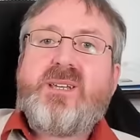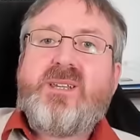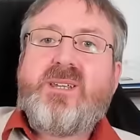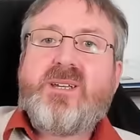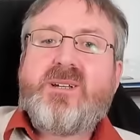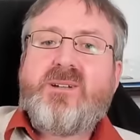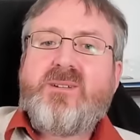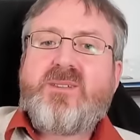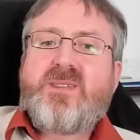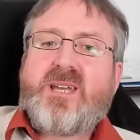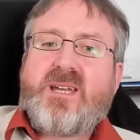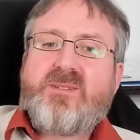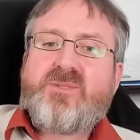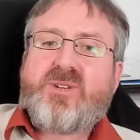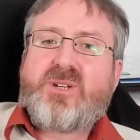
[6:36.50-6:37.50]
Years
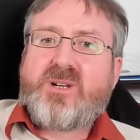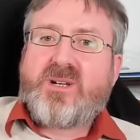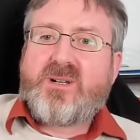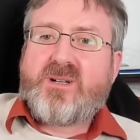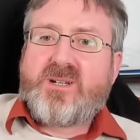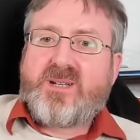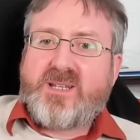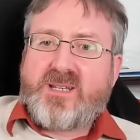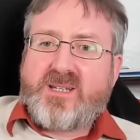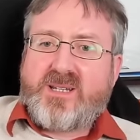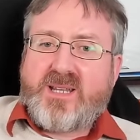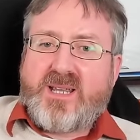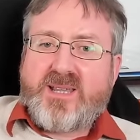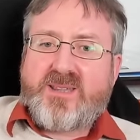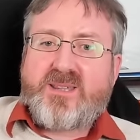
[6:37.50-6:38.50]
after
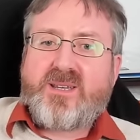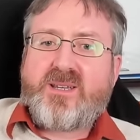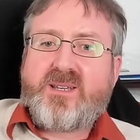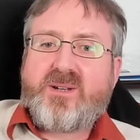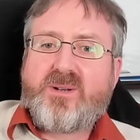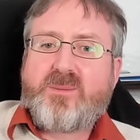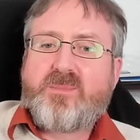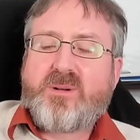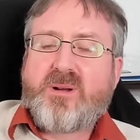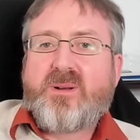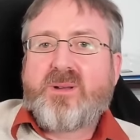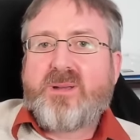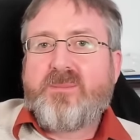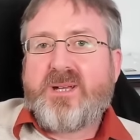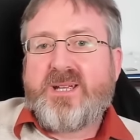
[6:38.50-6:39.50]
the SAO
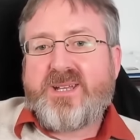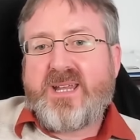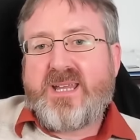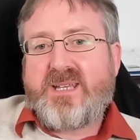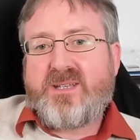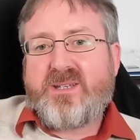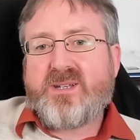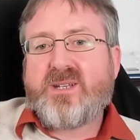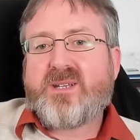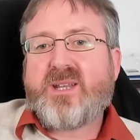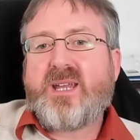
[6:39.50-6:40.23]
program had ended,